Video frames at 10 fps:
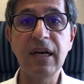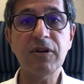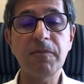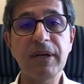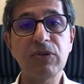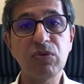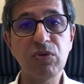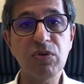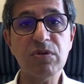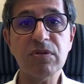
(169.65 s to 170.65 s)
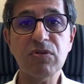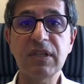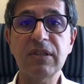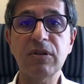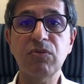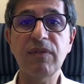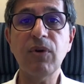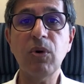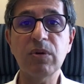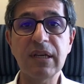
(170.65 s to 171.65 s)
compared to those treated with
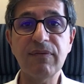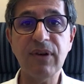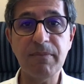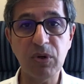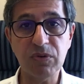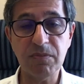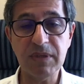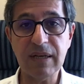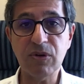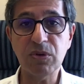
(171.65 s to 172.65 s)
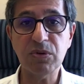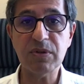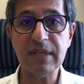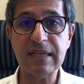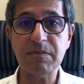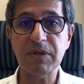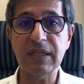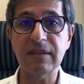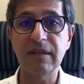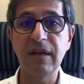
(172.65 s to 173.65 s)
only phlebotomy and low-dose aspirin.